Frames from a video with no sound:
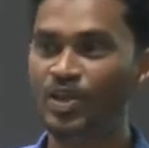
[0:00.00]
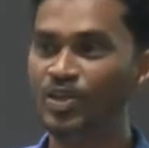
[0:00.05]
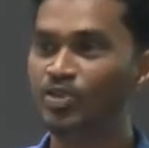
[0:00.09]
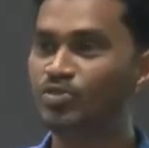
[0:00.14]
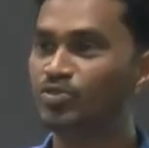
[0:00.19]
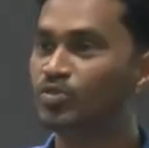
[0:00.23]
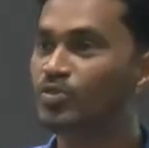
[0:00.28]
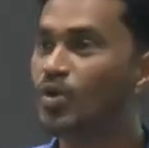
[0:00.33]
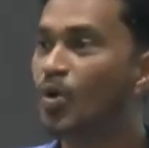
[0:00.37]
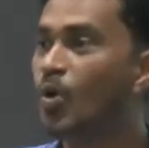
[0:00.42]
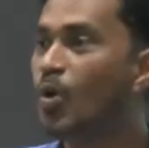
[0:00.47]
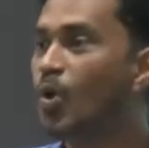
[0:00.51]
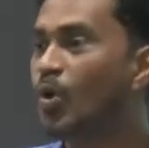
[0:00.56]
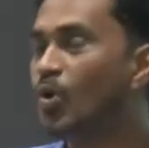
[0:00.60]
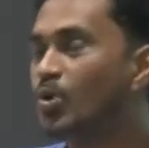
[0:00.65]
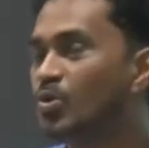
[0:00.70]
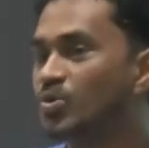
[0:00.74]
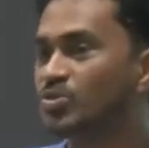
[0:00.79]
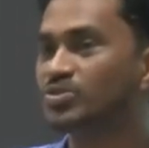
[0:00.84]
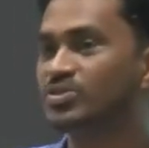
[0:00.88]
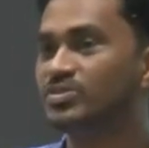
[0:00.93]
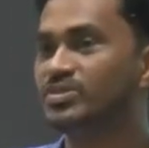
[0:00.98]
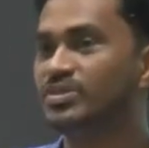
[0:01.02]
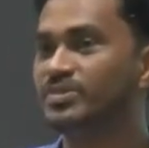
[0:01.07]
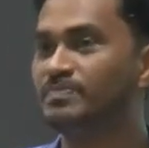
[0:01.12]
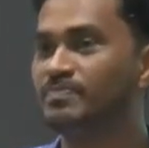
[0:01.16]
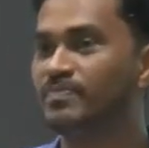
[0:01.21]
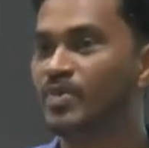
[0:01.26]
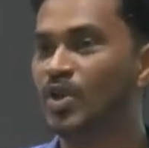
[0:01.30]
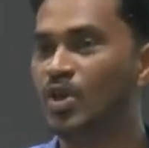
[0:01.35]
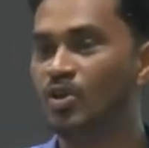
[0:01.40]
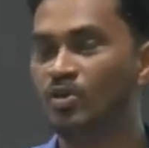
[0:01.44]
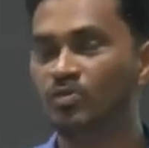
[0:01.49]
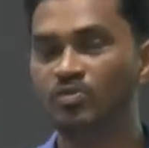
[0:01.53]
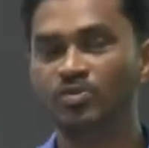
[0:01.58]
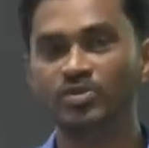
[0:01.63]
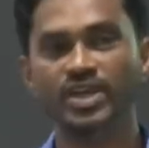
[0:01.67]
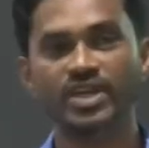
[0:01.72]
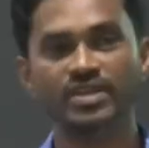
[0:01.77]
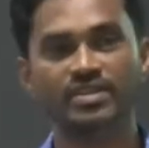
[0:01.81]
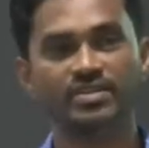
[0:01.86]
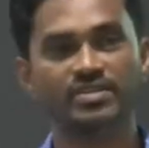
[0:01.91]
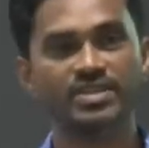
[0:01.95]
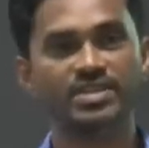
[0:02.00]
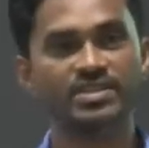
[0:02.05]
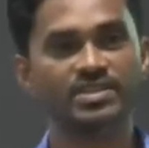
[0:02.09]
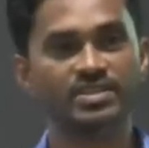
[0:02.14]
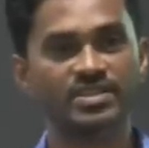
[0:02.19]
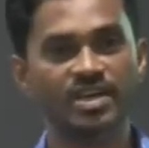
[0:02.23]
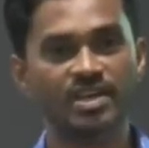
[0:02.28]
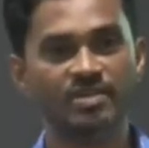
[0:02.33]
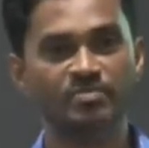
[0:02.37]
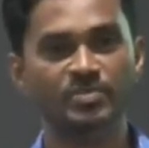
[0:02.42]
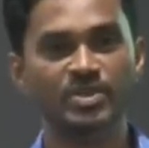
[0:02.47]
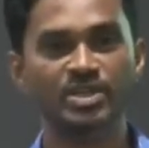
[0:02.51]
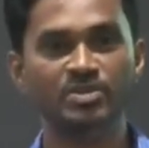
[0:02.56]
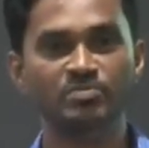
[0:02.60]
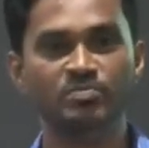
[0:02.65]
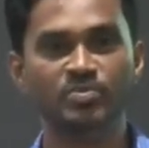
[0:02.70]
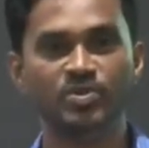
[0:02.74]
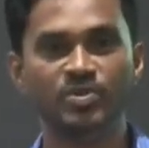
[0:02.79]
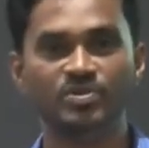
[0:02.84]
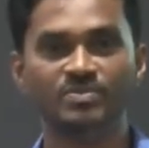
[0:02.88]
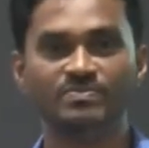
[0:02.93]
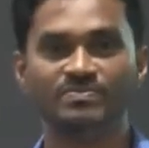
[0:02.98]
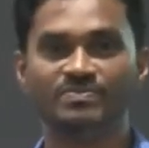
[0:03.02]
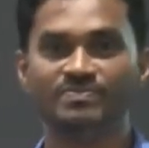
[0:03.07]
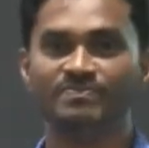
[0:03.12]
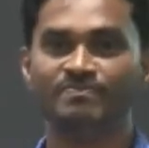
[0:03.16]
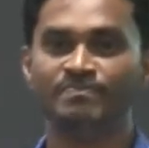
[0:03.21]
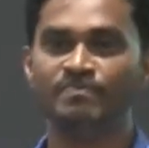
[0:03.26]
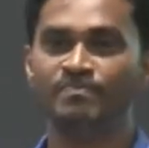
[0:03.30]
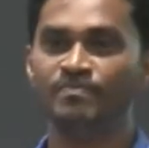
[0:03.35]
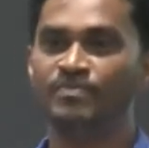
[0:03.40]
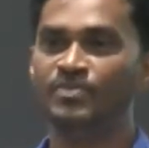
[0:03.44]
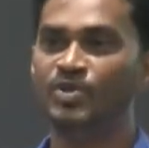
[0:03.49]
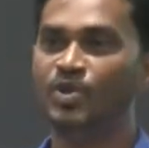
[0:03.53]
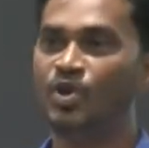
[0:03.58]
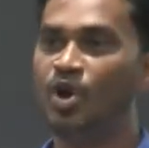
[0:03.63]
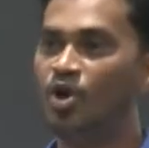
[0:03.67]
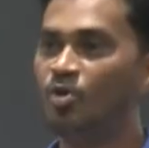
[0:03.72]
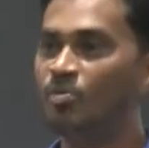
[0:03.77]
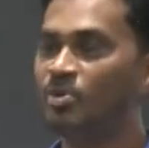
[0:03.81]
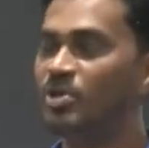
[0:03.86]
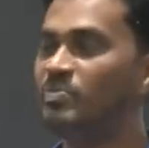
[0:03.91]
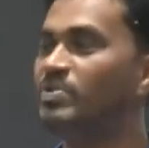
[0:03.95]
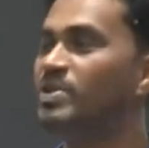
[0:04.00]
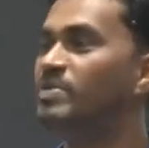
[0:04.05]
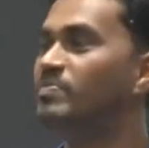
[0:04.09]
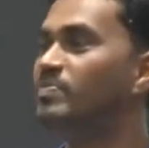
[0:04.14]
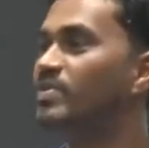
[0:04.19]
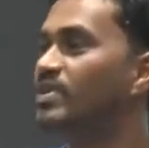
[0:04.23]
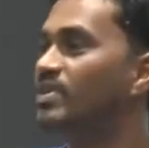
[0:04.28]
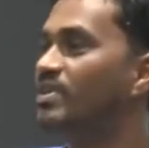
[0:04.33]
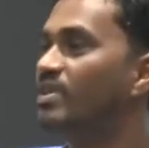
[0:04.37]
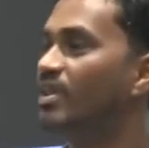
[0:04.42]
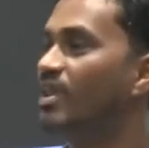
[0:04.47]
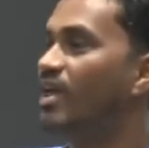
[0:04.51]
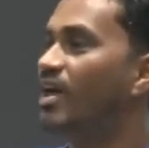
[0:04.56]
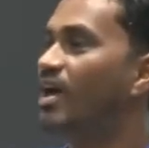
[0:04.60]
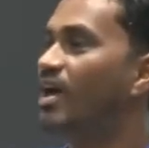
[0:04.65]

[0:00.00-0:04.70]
So the host would get a real-time input, you know, how many people